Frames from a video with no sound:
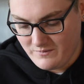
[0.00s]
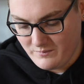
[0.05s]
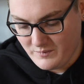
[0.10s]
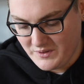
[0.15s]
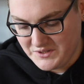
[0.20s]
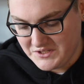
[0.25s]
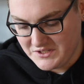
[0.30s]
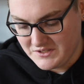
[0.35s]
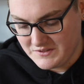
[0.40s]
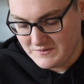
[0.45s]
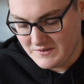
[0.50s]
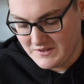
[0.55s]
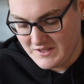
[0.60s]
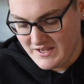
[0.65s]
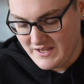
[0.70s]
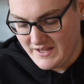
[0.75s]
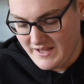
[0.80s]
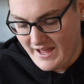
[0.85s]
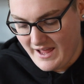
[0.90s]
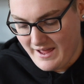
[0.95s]
which is for
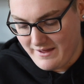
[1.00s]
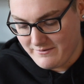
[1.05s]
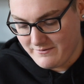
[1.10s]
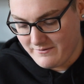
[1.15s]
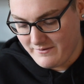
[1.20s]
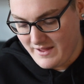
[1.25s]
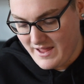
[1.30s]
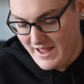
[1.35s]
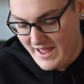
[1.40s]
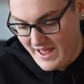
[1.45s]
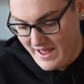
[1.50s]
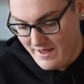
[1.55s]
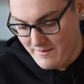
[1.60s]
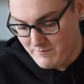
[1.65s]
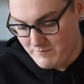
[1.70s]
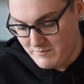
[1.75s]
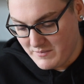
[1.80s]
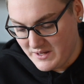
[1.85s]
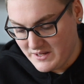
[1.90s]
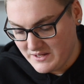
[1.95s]
the
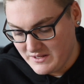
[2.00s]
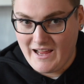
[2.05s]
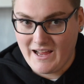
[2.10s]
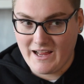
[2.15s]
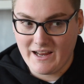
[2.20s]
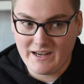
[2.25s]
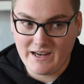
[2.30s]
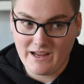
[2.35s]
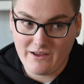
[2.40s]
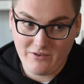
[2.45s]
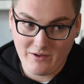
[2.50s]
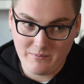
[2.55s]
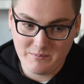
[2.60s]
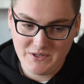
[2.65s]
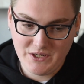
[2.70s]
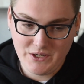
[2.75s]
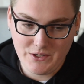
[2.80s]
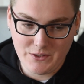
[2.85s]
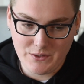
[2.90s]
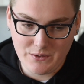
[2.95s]
FM and
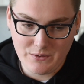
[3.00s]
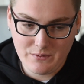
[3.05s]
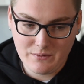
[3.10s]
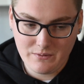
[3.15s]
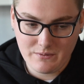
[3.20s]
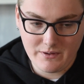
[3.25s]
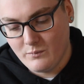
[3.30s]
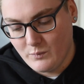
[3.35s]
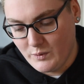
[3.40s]
FM2,